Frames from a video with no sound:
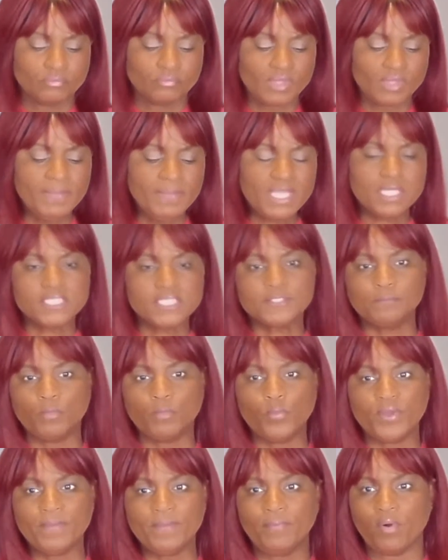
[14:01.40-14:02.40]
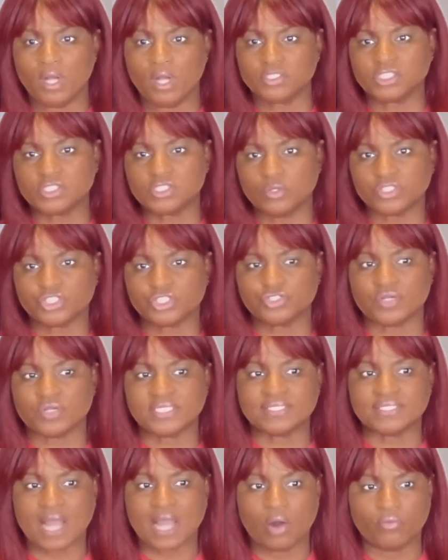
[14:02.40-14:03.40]
because people are so
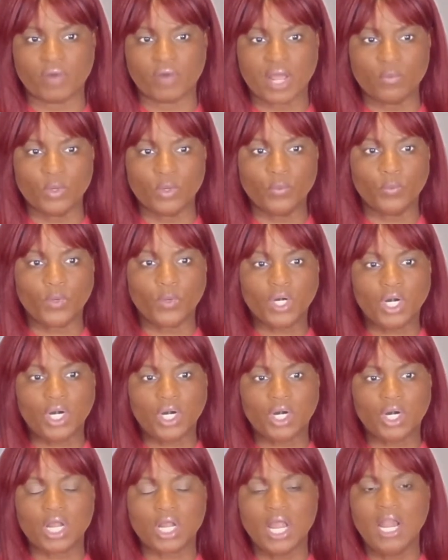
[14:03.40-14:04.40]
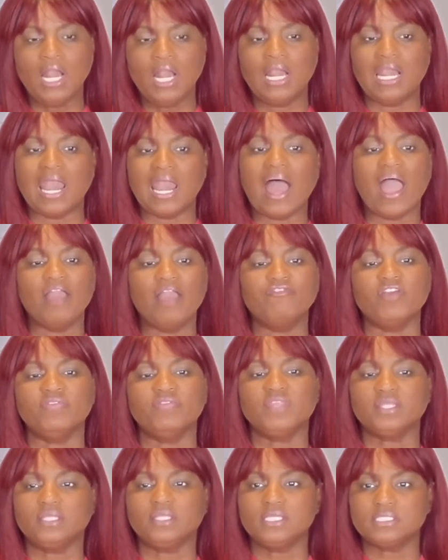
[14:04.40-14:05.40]
stressed out, right? With work, life,
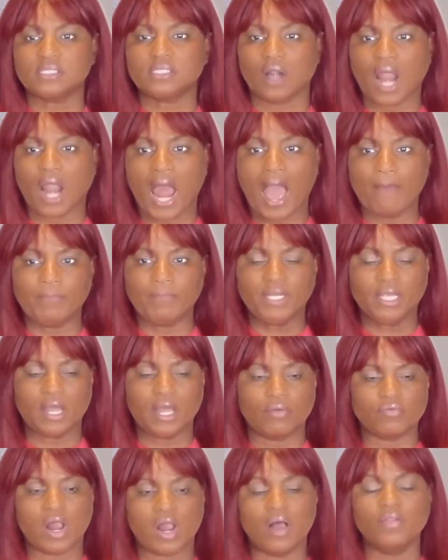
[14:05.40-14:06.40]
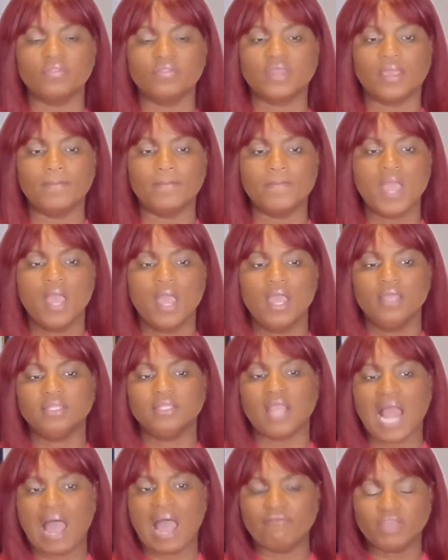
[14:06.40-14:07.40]
and the things that are happening around them,
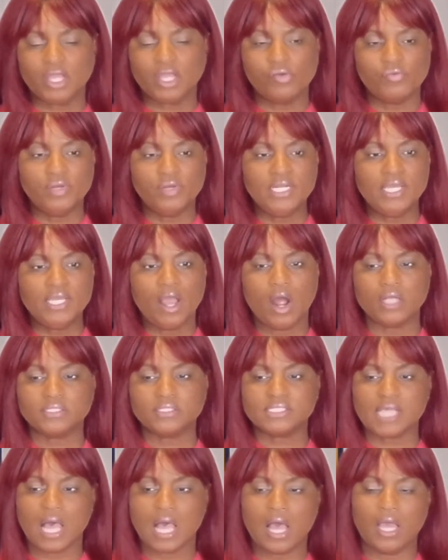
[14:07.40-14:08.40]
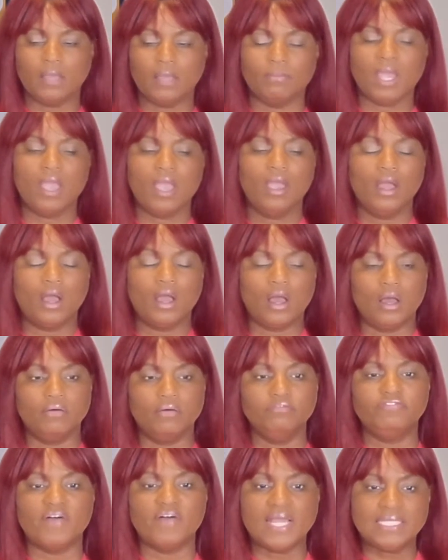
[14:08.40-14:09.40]
they're having a really hard time
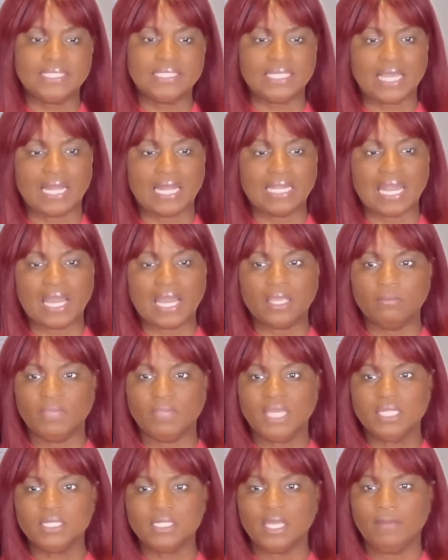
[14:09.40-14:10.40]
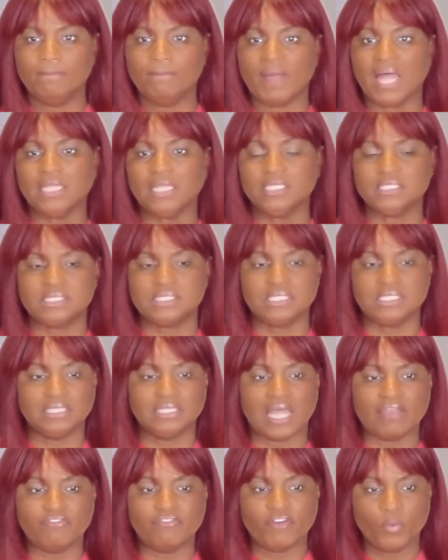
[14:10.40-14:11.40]
finding alignment and balancing
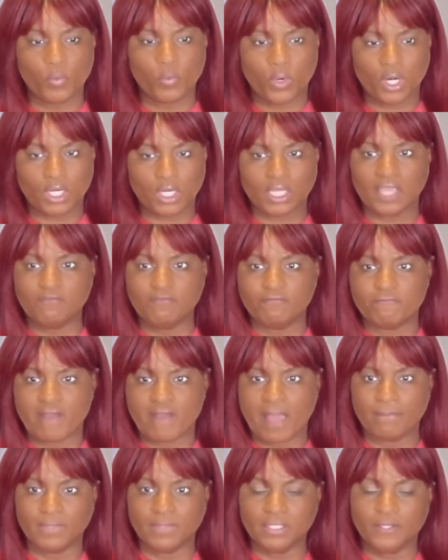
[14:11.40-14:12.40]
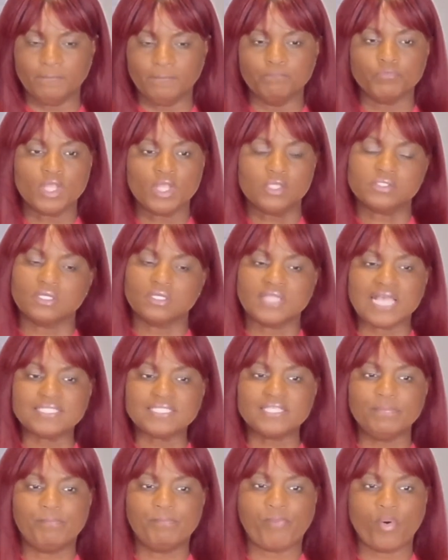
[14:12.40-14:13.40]
life and work and family. So
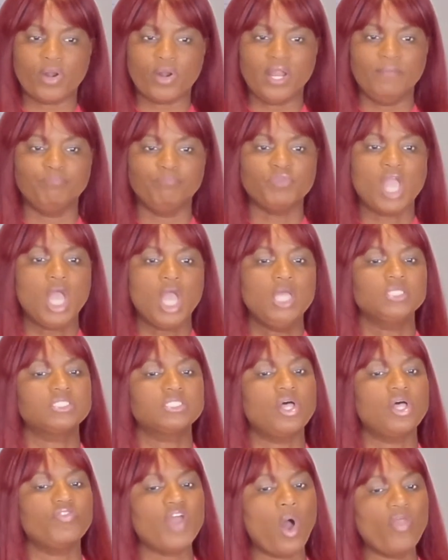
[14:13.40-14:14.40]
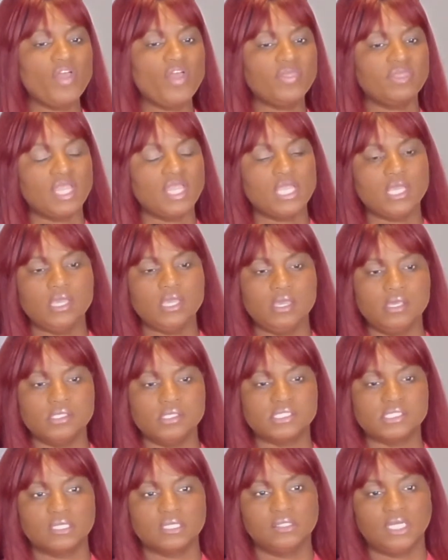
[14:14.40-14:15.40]
that's important. So the other thing
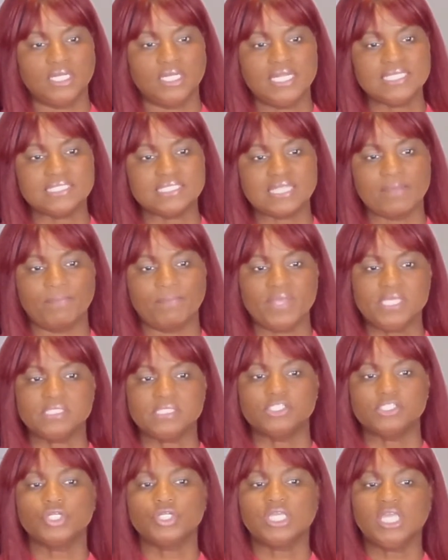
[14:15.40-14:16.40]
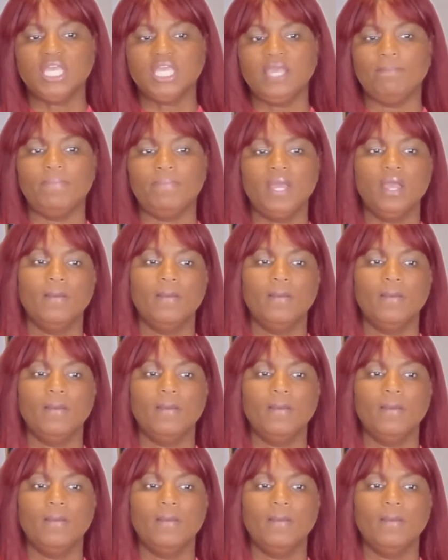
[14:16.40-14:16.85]
is, the next step is to keep